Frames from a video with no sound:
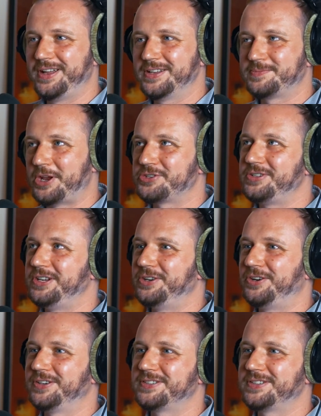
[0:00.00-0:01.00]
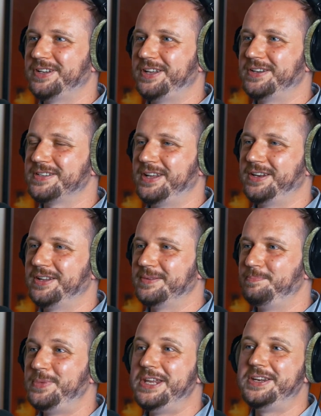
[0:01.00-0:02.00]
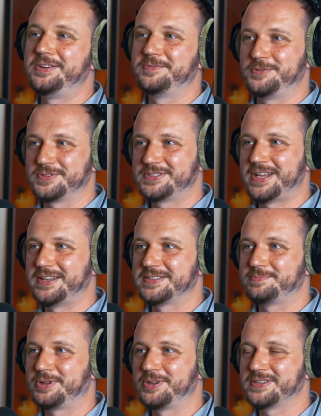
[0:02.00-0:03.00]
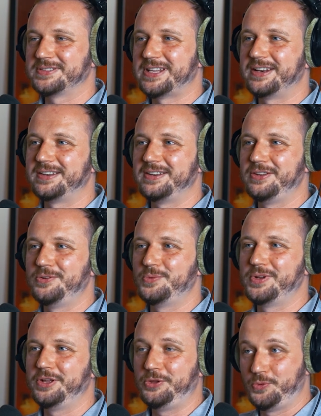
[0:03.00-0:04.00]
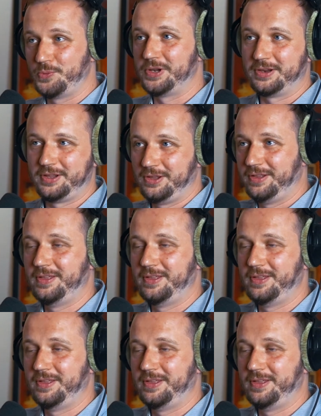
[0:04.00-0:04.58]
especially not in a, in a meaningful sense, because then you will you will